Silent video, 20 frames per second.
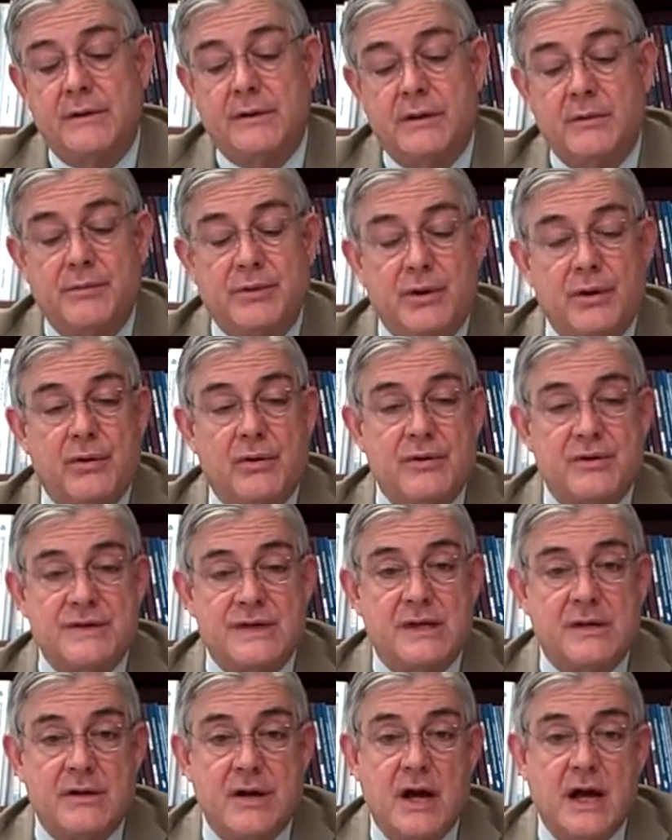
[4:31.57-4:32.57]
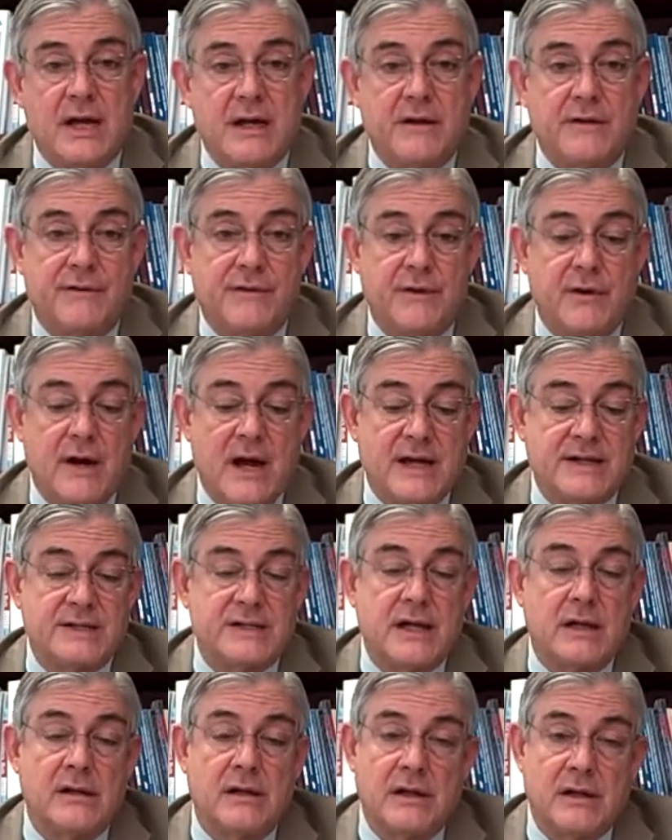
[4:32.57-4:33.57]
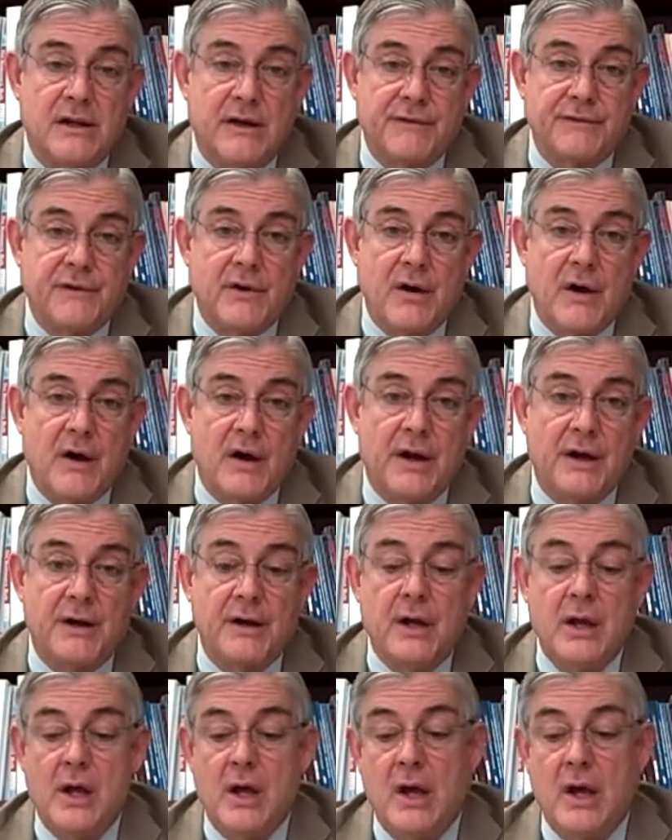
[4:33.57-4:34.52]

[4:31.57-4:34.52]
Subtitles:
computers at night if they're accidentally left on.